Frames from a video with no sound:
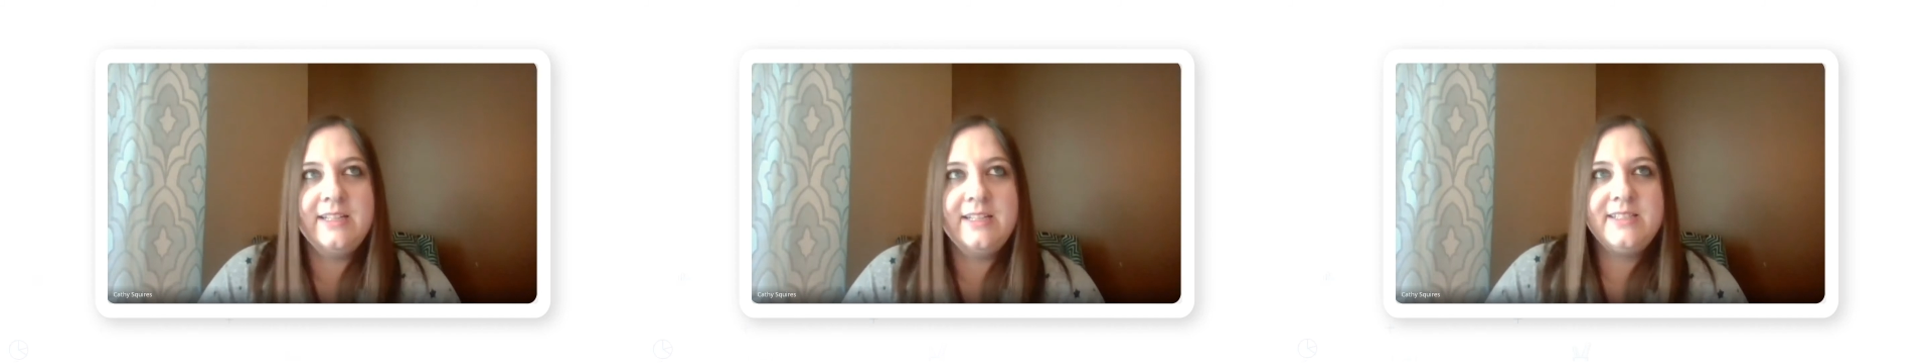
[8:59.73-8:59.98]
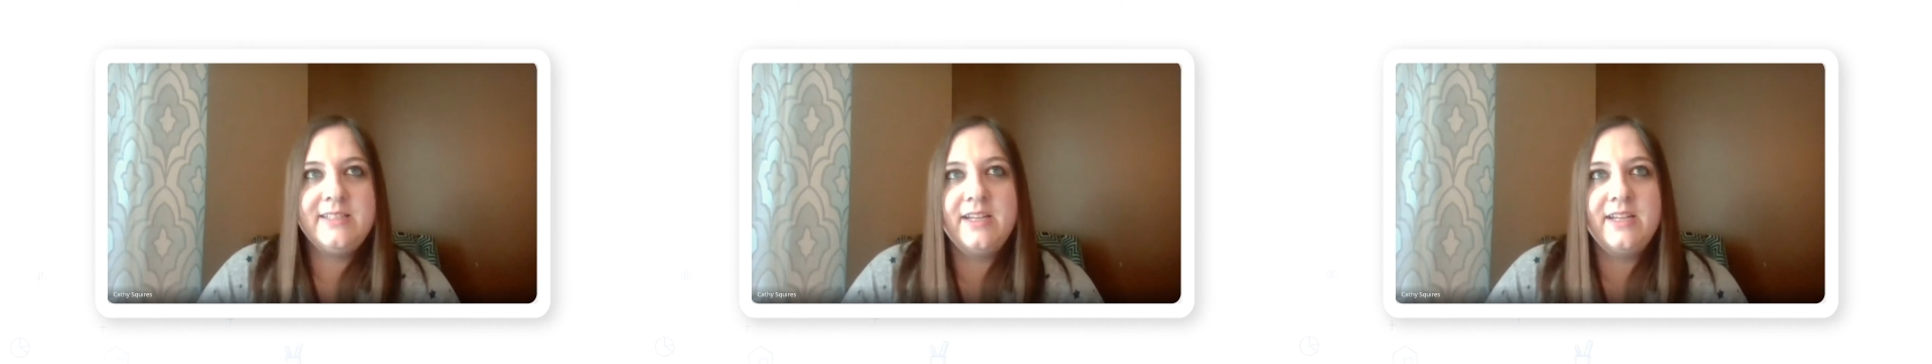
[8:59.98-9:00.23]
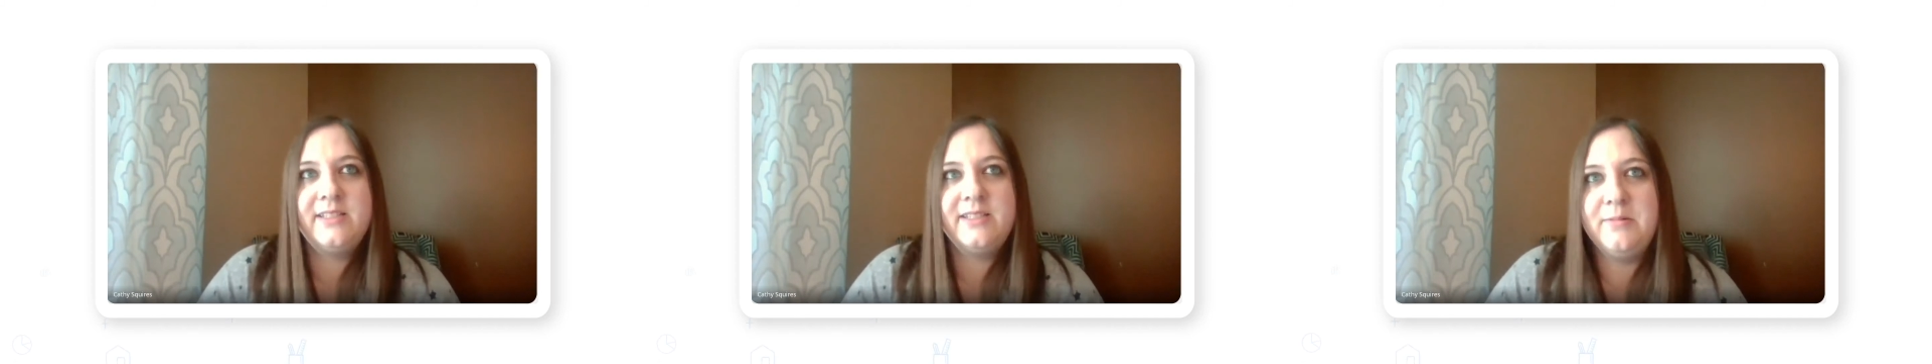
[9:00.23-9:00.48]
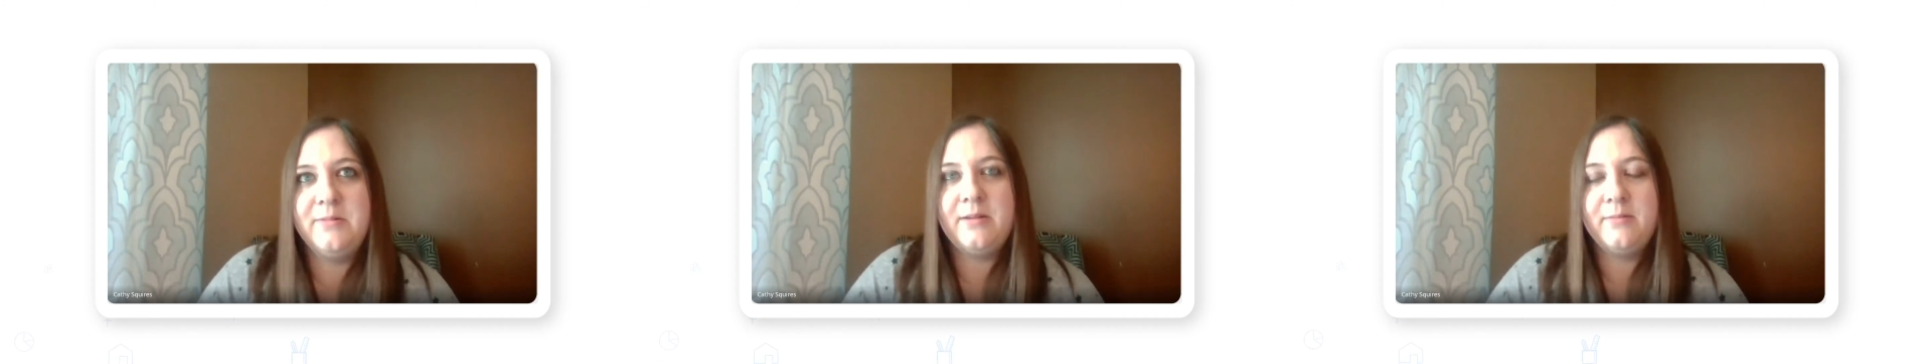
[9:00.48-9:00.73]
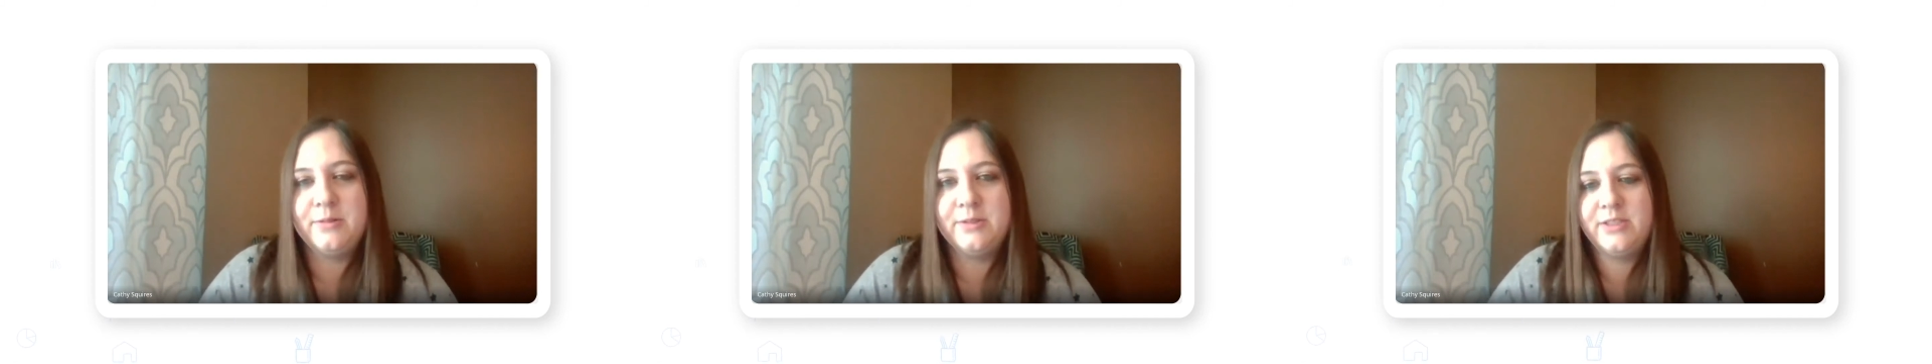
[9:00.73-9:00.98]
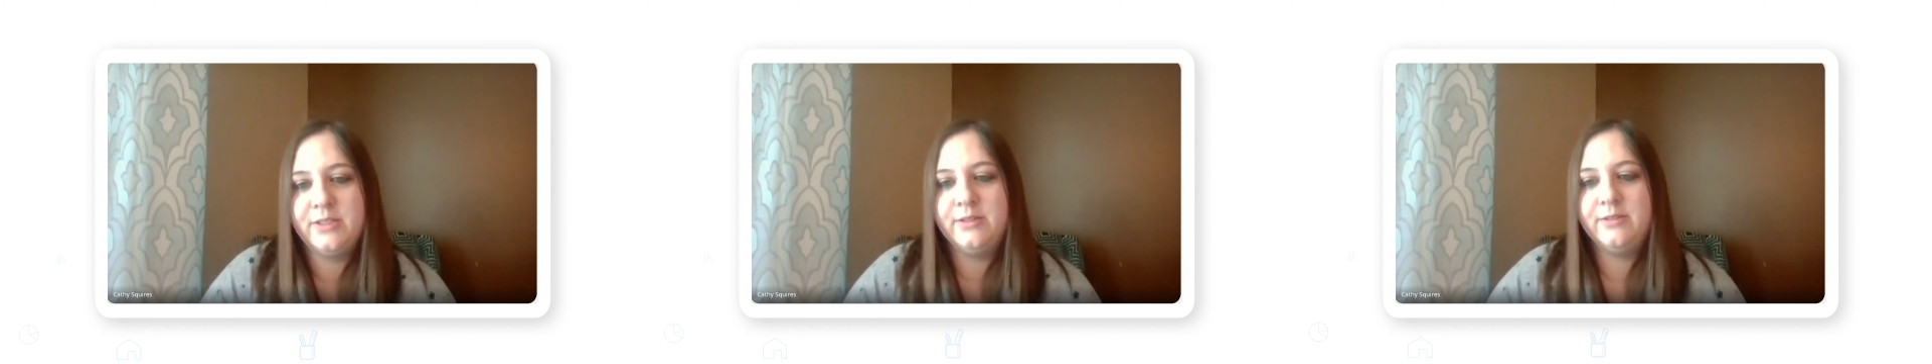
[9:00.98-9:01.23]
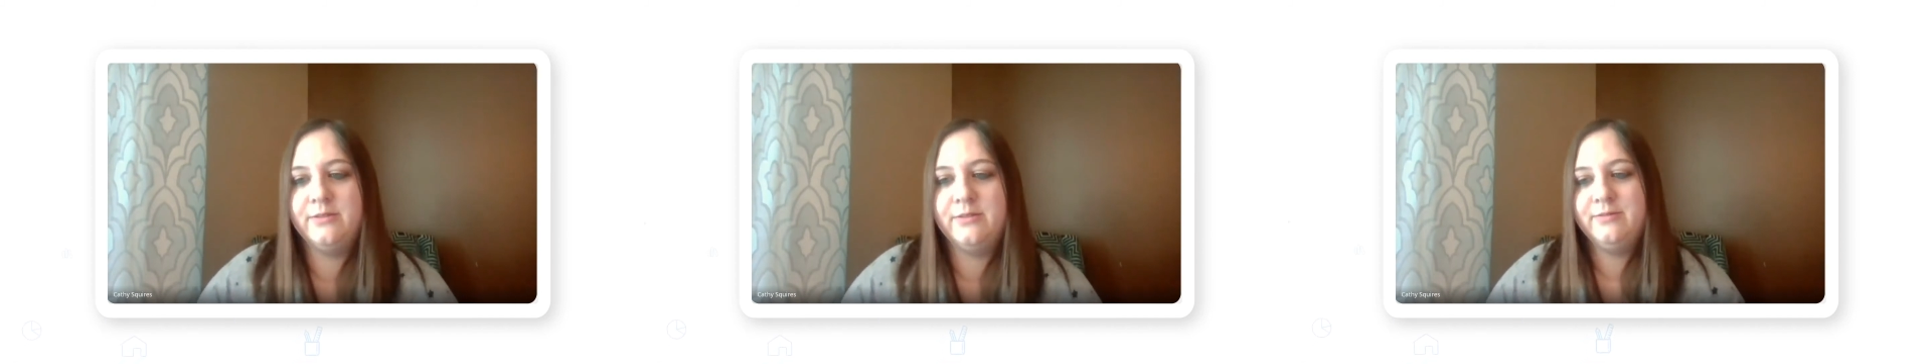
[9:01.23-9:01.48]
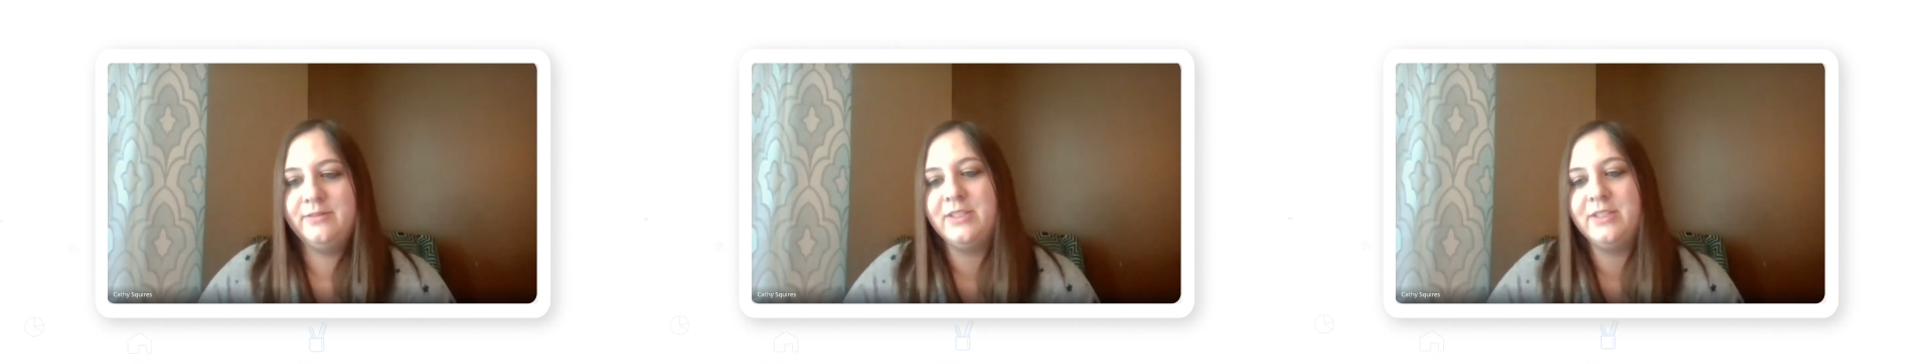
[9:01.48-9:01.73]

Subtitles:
it's nice to be able to